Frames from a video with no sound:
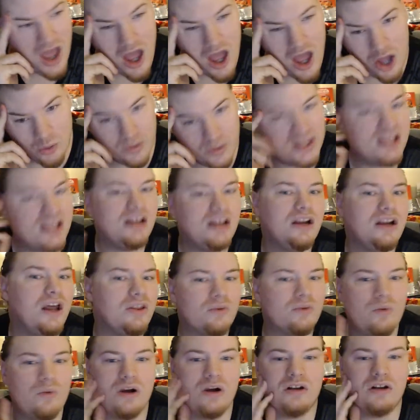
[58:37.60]
We get
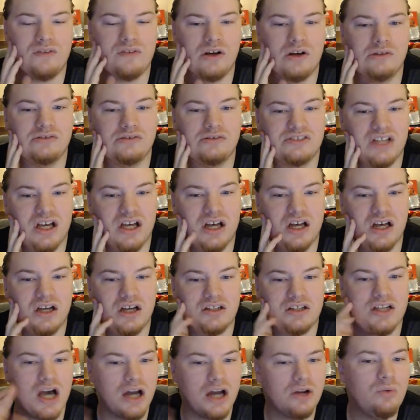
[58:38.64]
another one of those
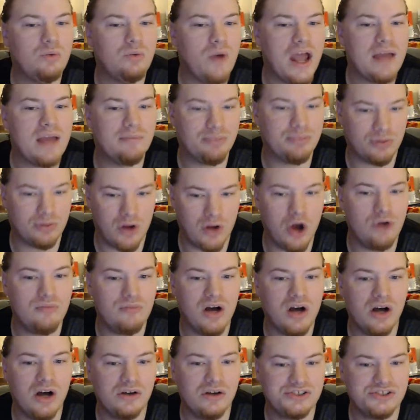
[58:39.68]
cutaway
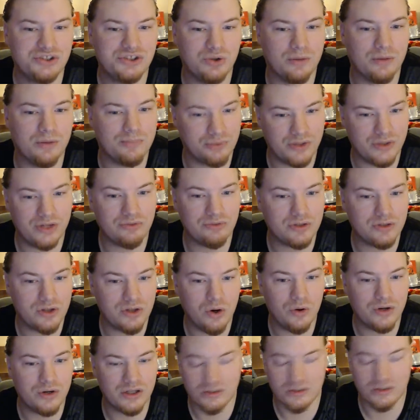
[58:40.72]
promos to a
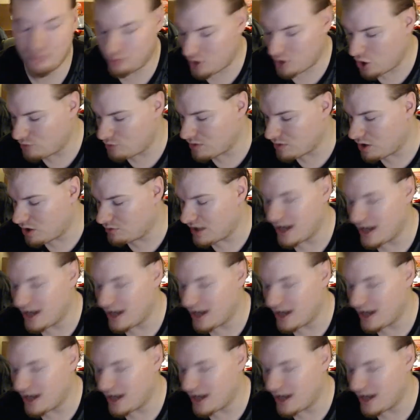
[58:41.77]
pre-recorded promo.